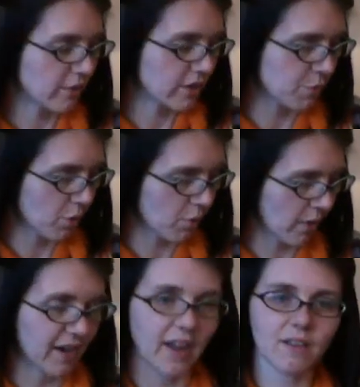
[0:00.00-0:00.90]
out of a sport
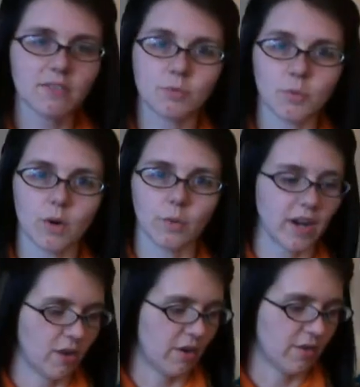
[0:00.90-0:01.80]
weight, and I have some sport
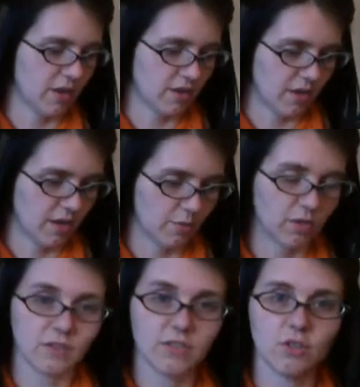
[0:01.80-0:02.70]
weight yarn that I
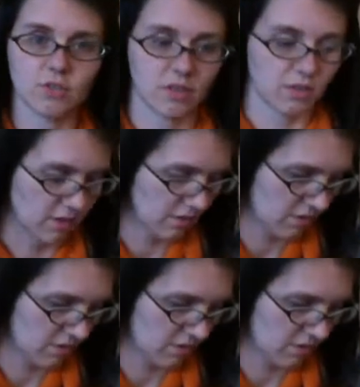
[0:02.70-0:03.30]
would love to use on this.